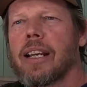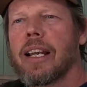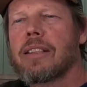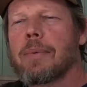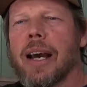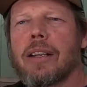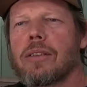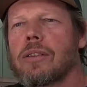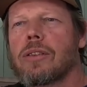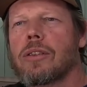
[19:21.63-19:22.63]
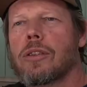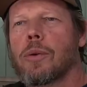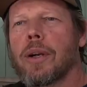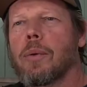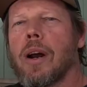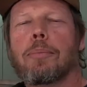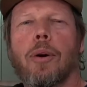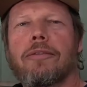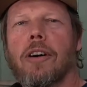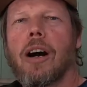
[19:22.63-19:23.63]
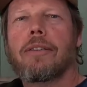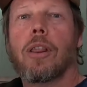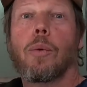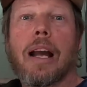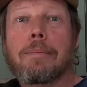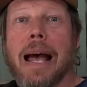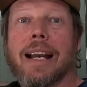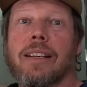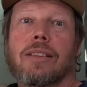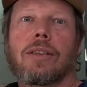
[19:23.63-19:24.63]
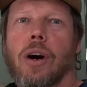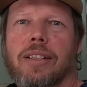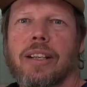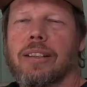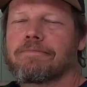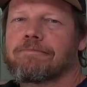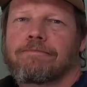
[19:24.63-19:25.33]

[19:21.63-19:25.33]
it's about 21.5, and on the way back, it's 19.